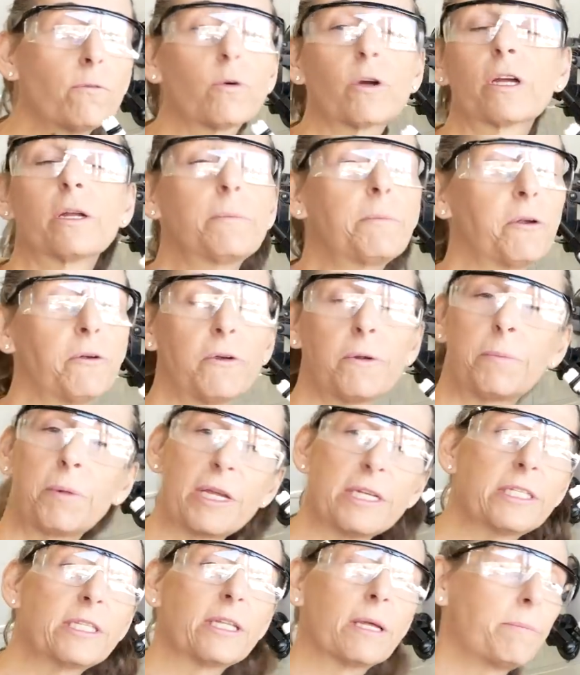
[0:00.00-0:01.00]
We're going to be
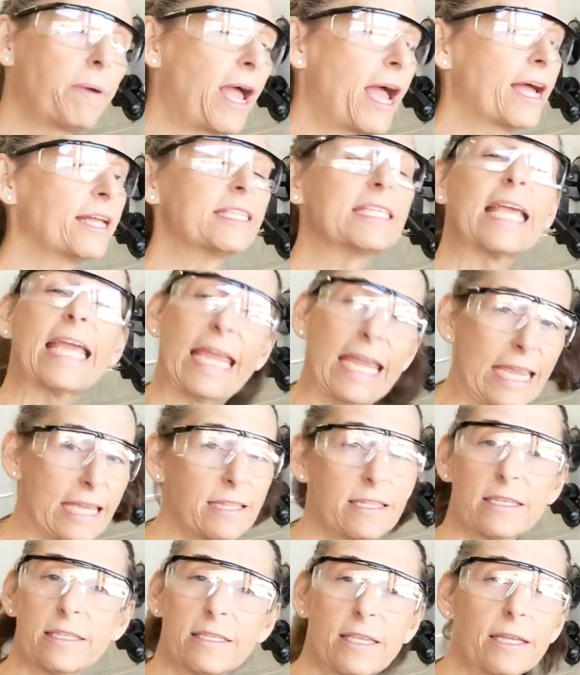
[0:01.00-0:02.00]
replacing the pads
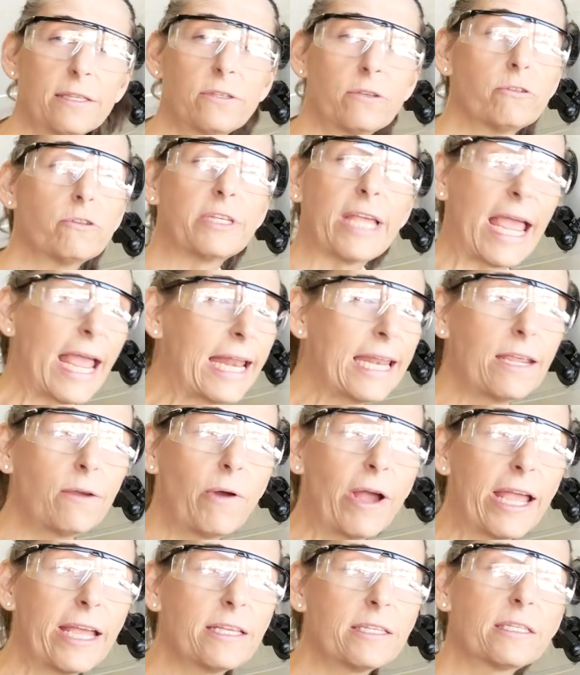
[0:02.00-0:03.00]
and the sensors
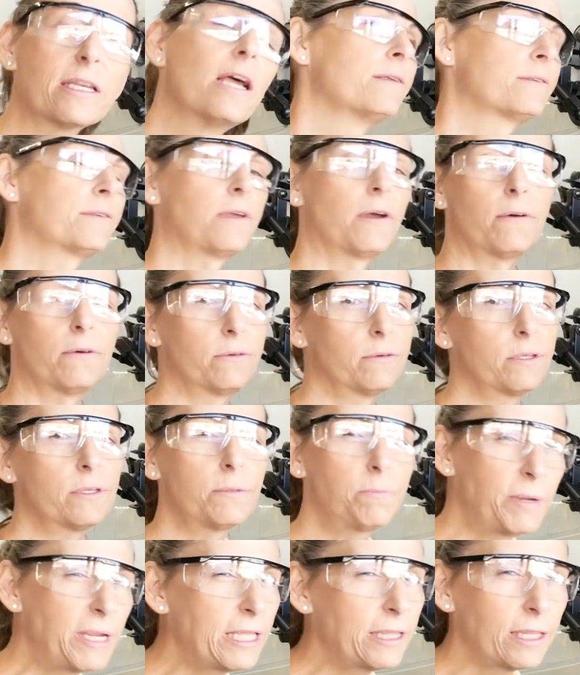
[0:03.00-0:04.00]
anyways, so to
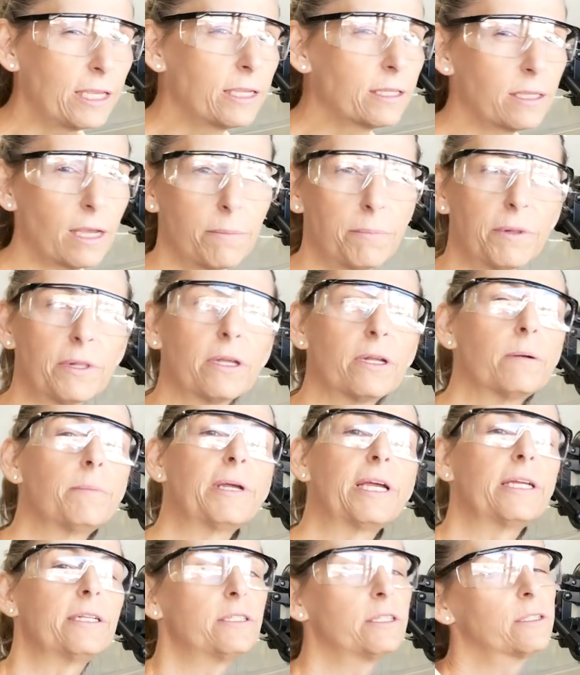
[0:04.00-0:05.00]
speed things up a little
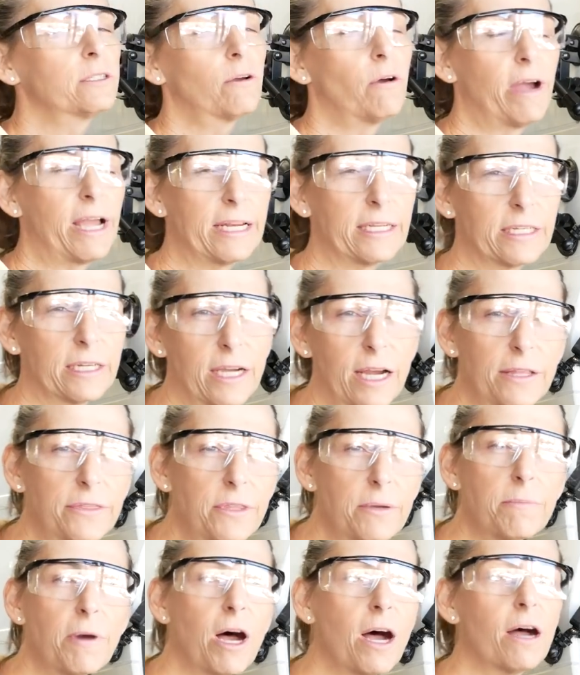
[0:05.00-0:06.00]
bit, just go ahead and cut
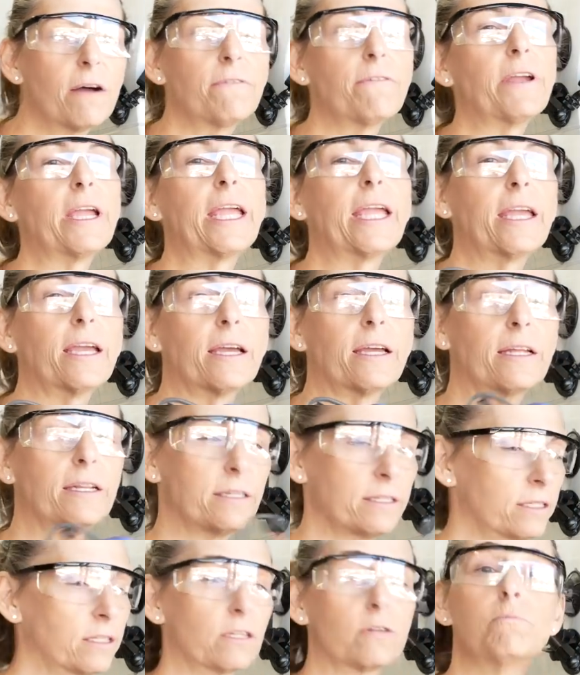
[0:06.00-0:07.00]
them off
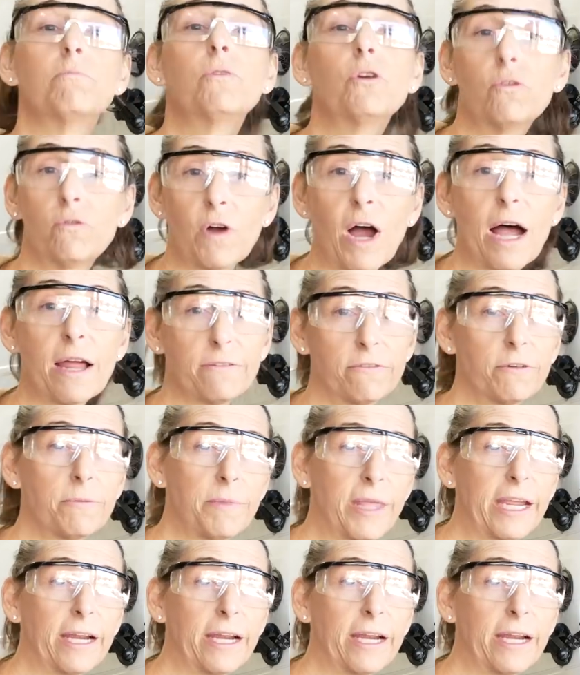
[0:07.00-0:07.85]
and move on from